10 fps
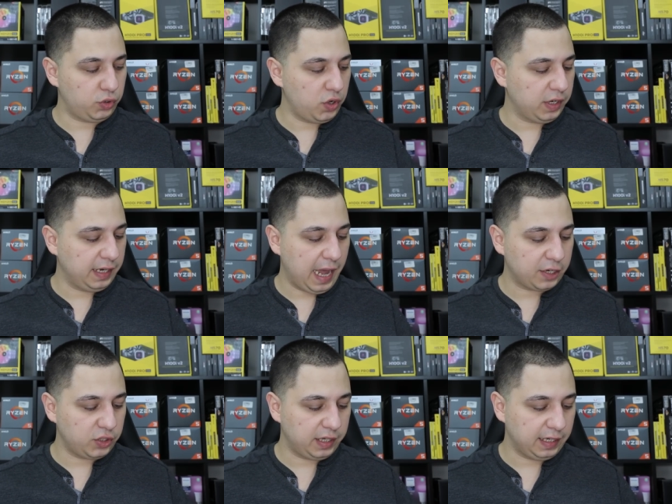So you could
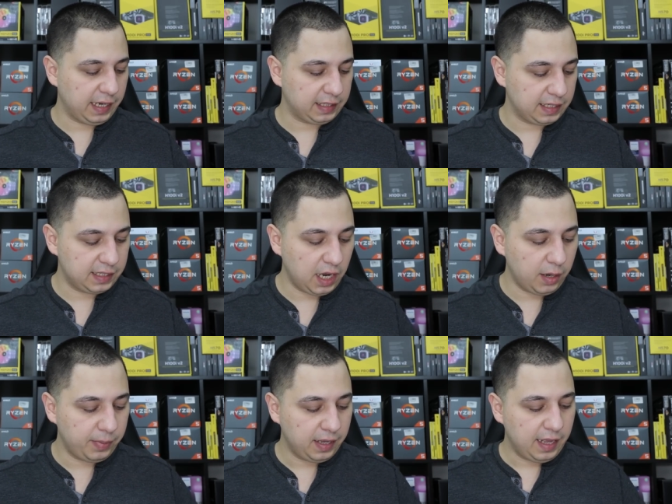actually connect the
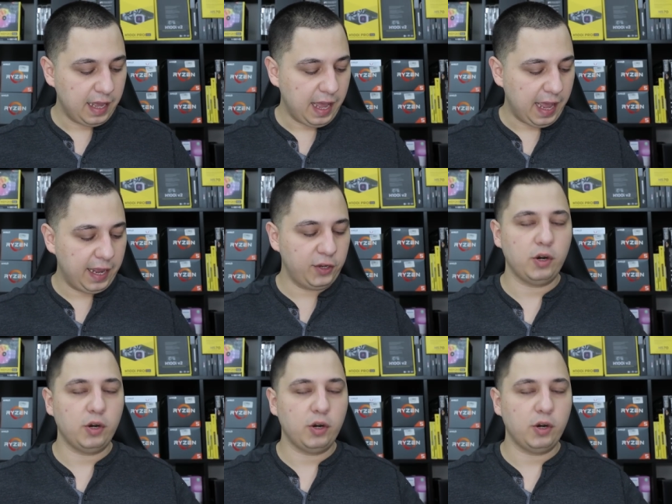sub and